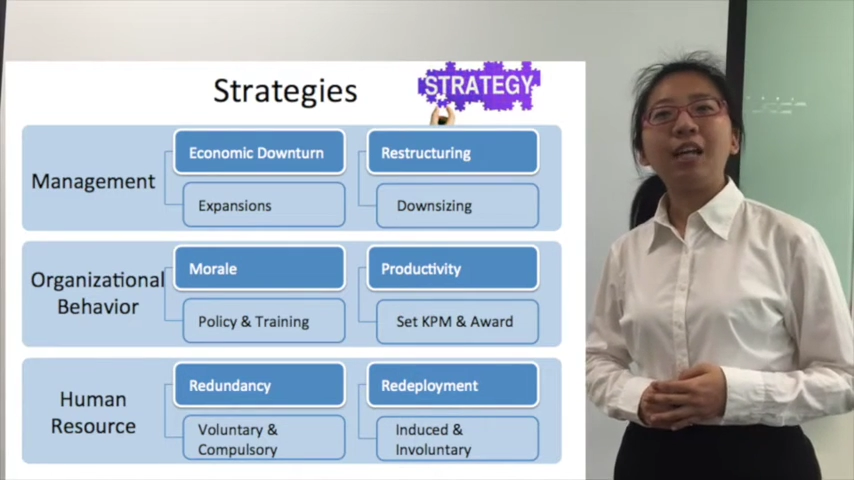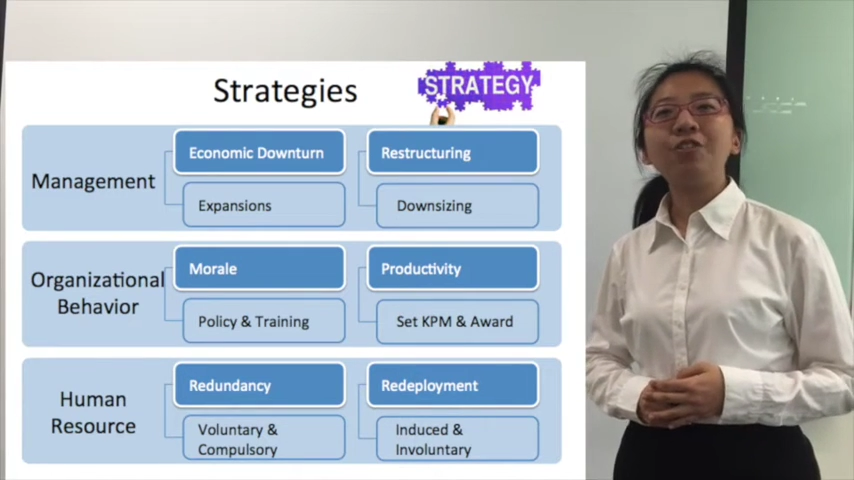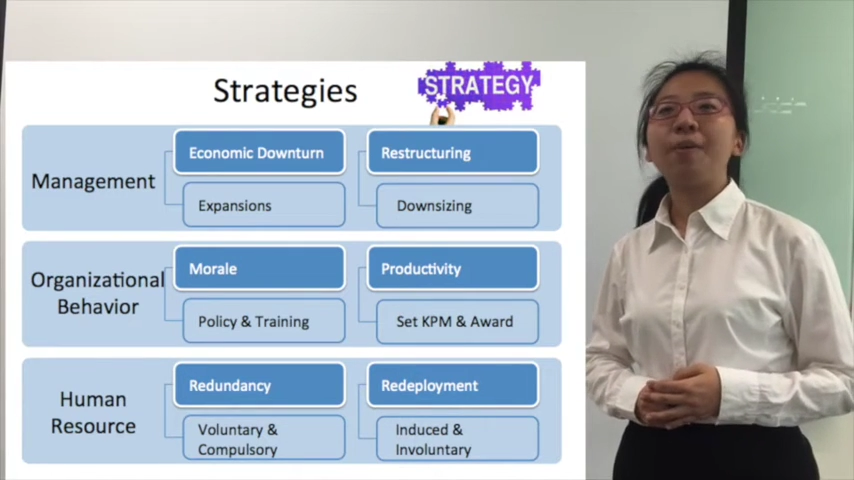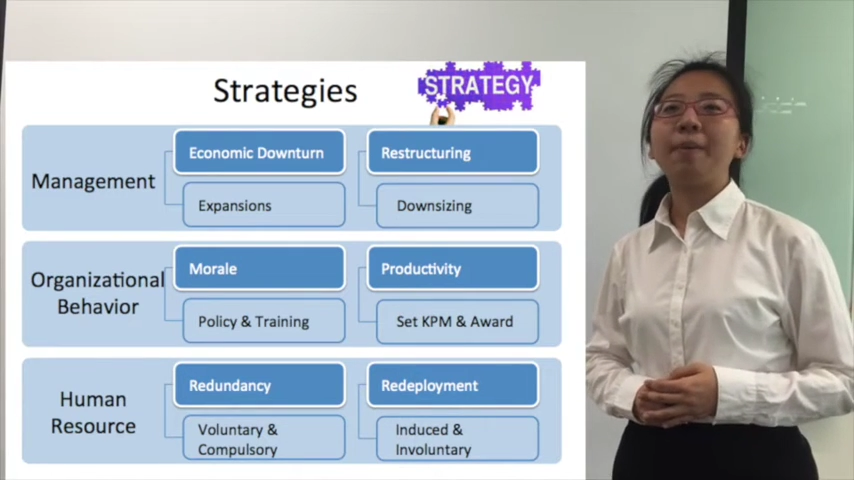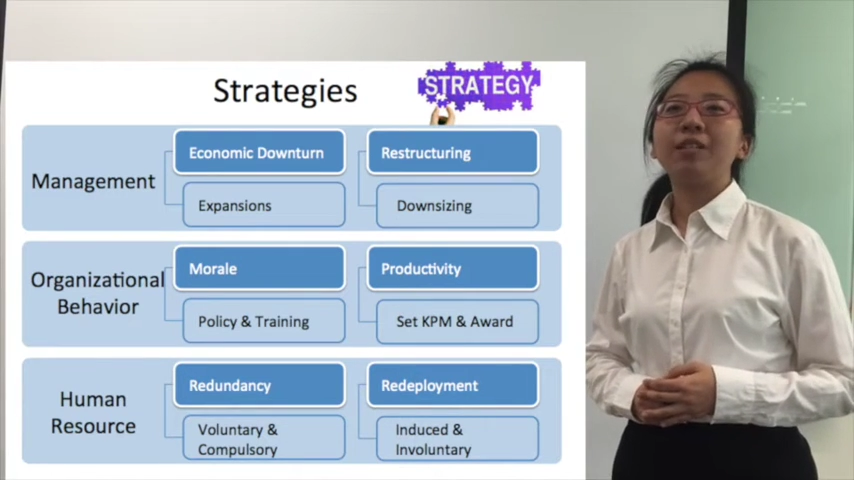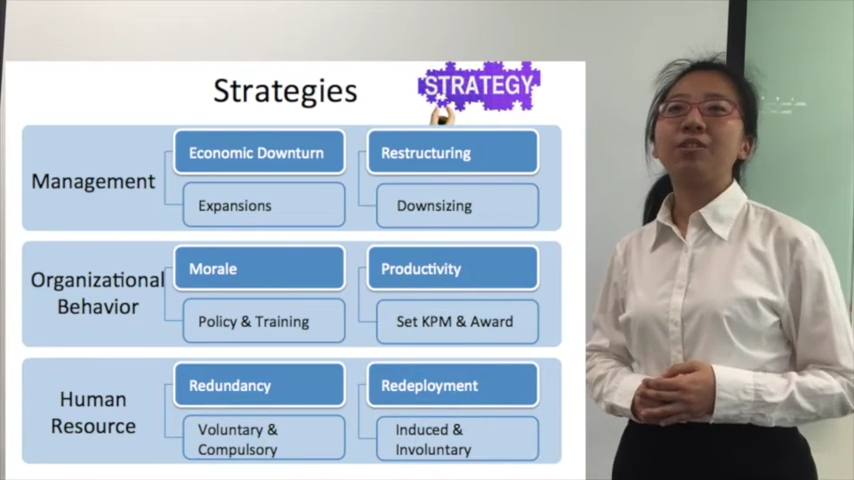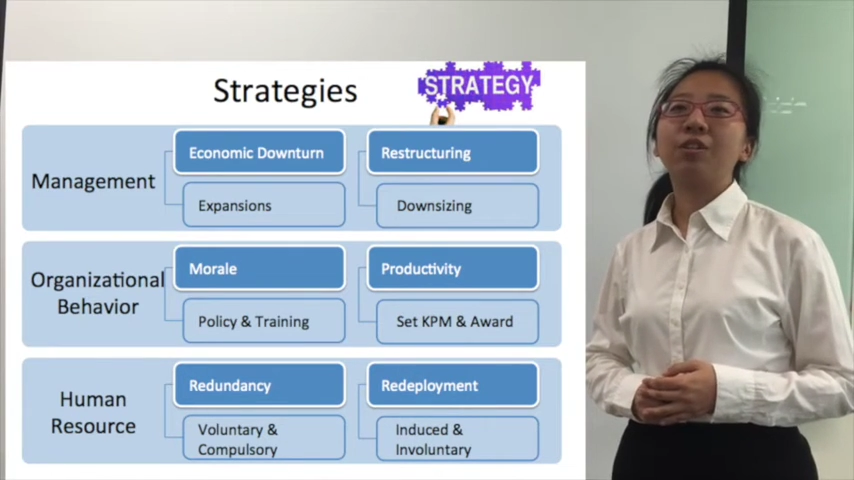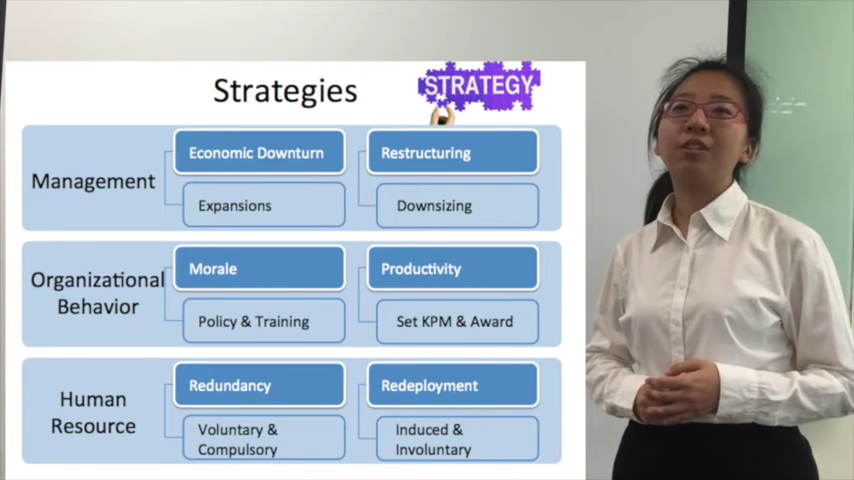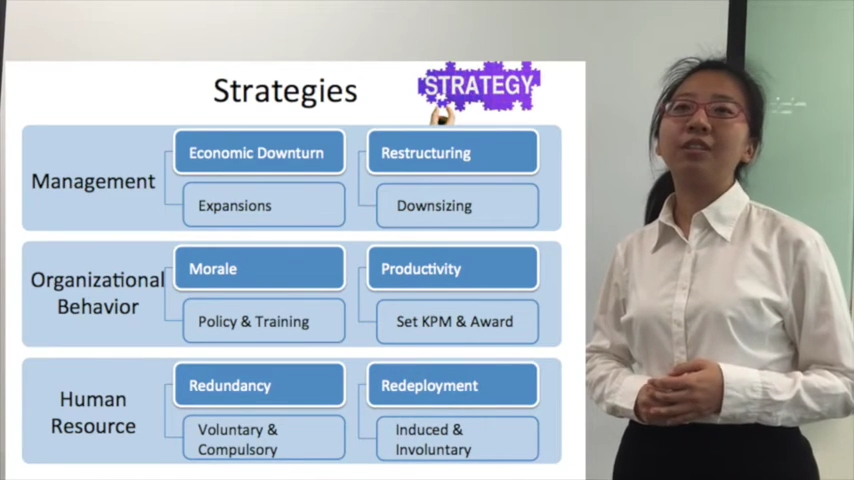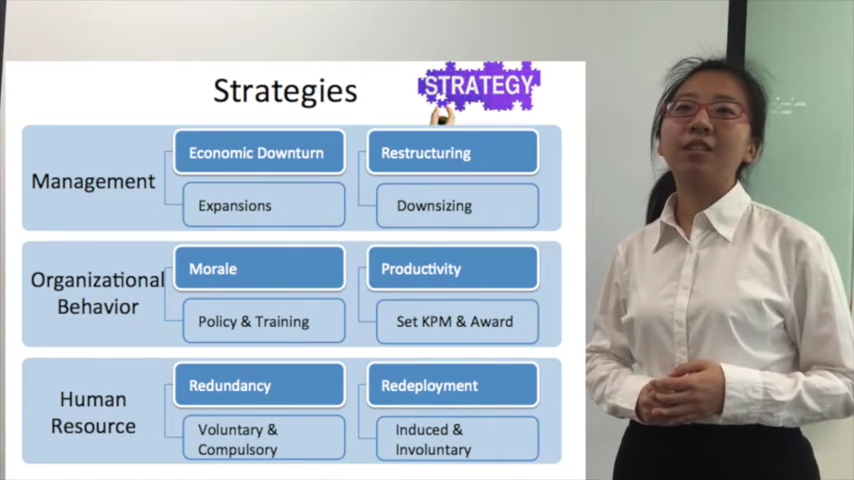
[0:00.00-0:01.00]
HMS
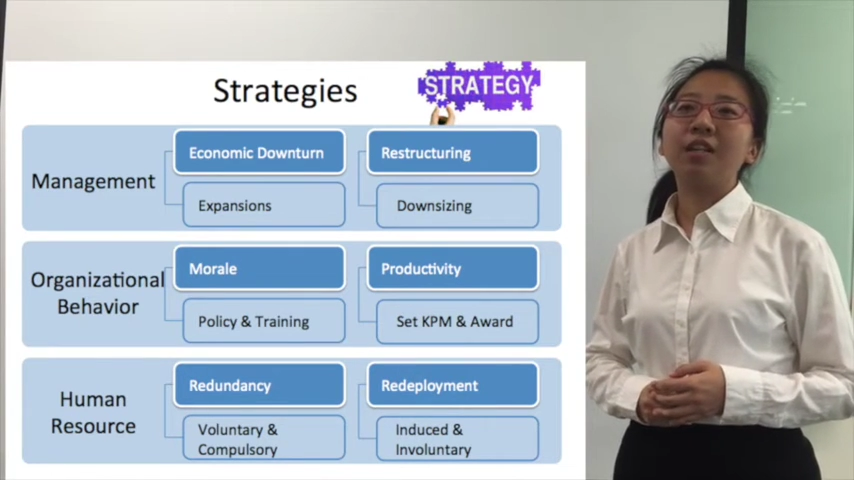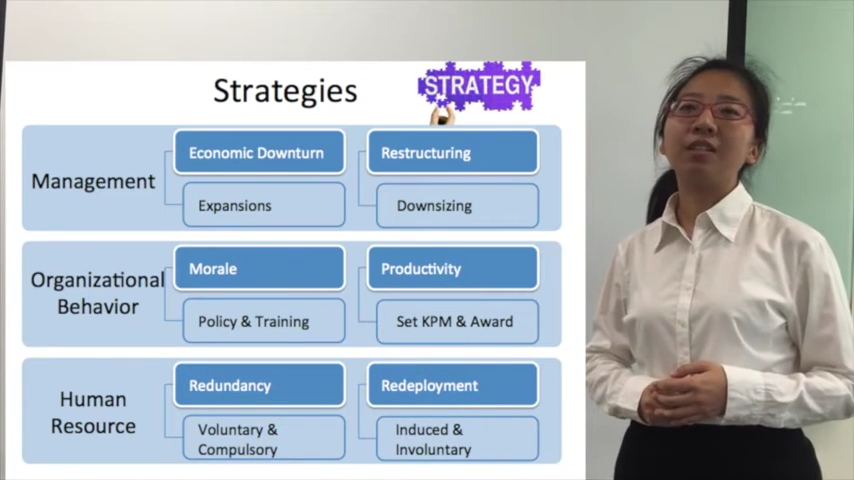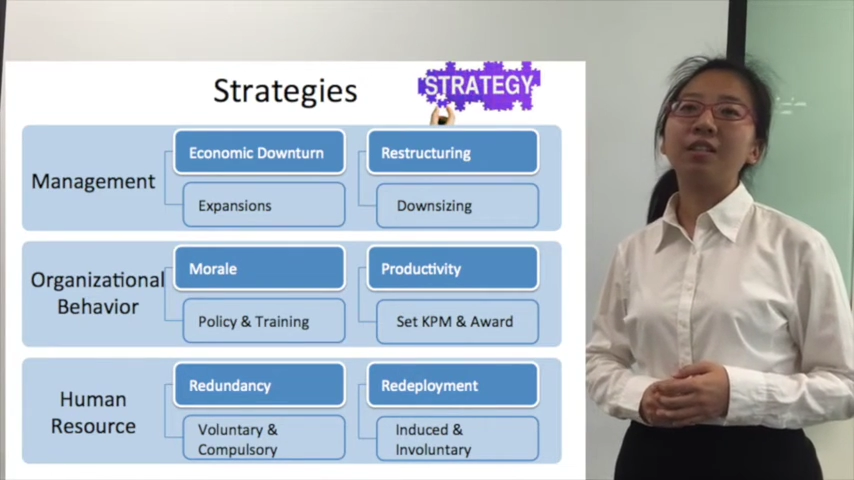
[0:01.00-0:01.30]
could start